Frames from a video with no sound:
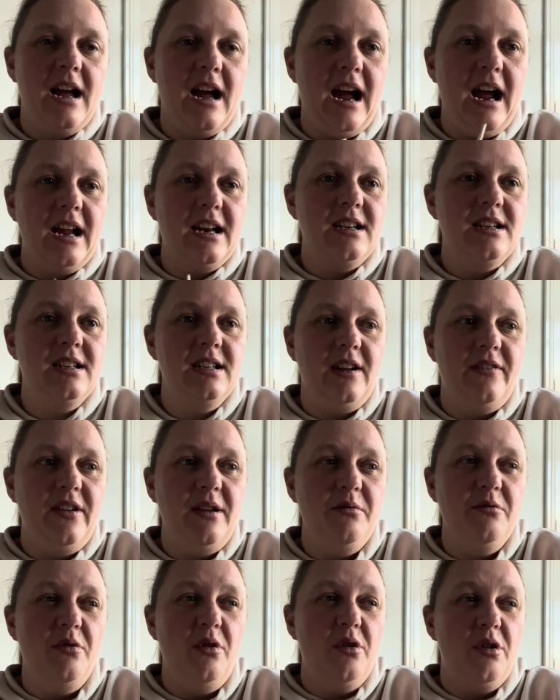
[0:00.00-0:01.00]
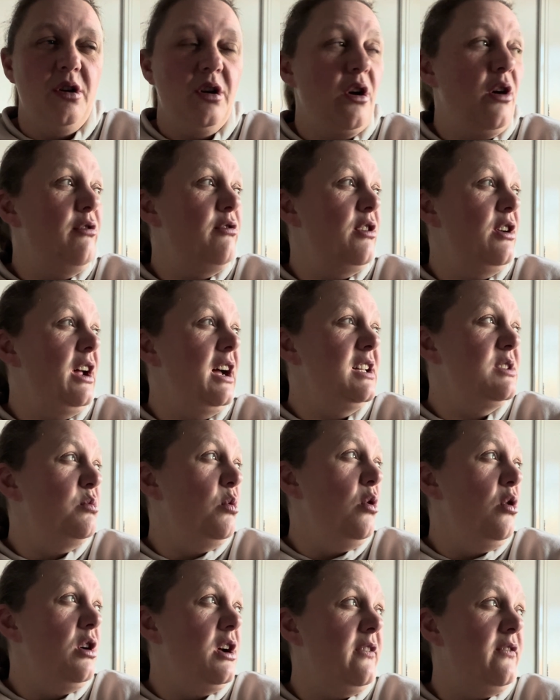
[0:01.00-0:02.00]
And I think we're all going to go for a nice
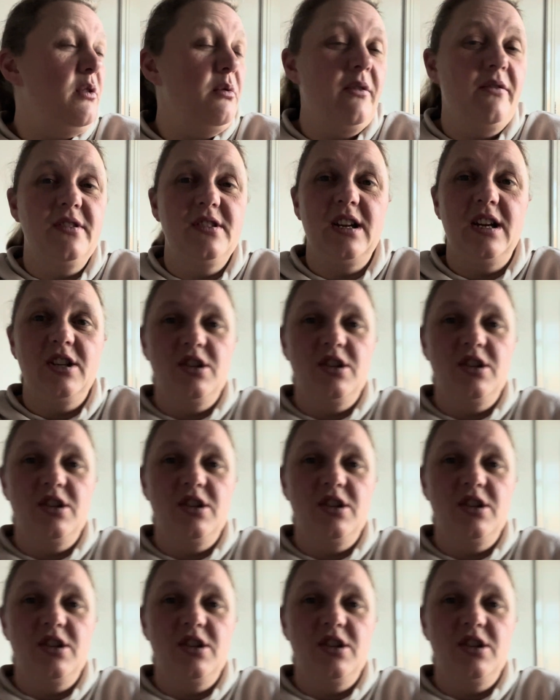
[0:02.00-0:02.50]
walk if the weather stays